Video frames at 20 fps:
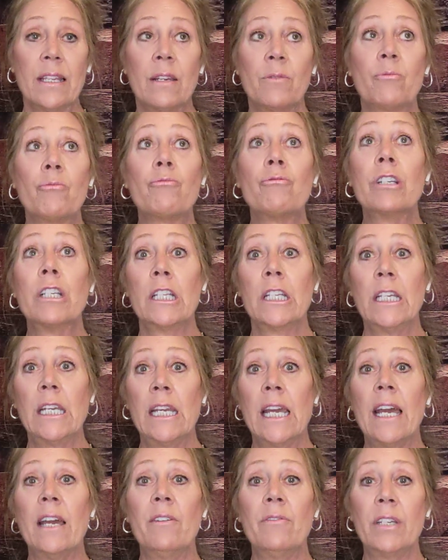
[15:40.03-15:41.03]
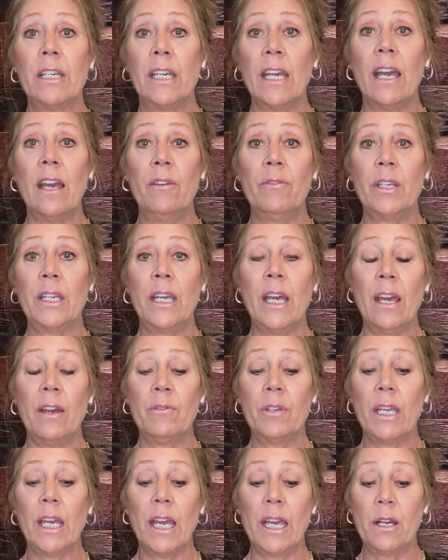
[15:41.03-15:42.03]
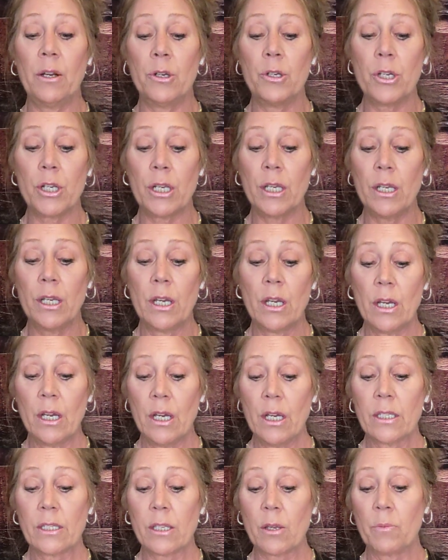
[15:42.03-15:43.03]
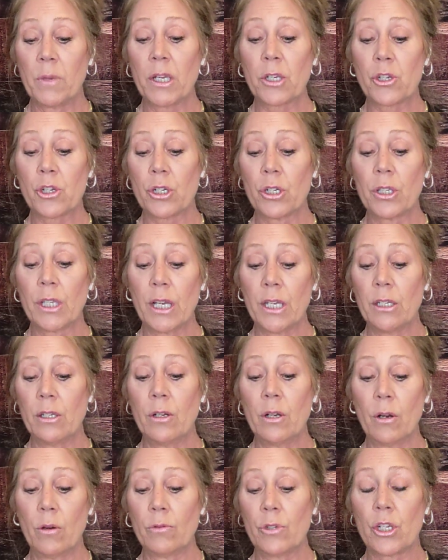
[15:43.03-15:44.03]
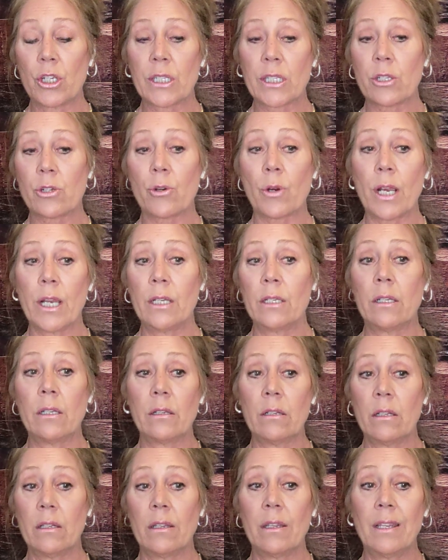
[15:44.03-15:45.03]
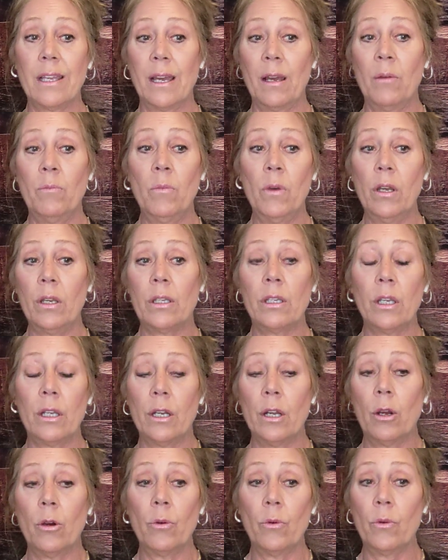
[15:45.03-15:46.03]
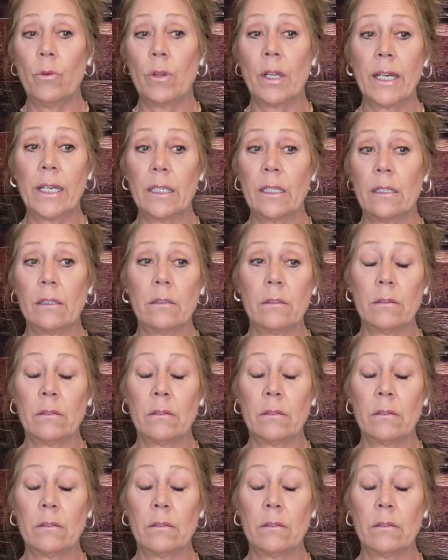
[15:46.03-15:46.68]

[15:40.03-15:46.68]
A really heavy, heavy, heavy energy. So make sure that you don't just strand them, you know, like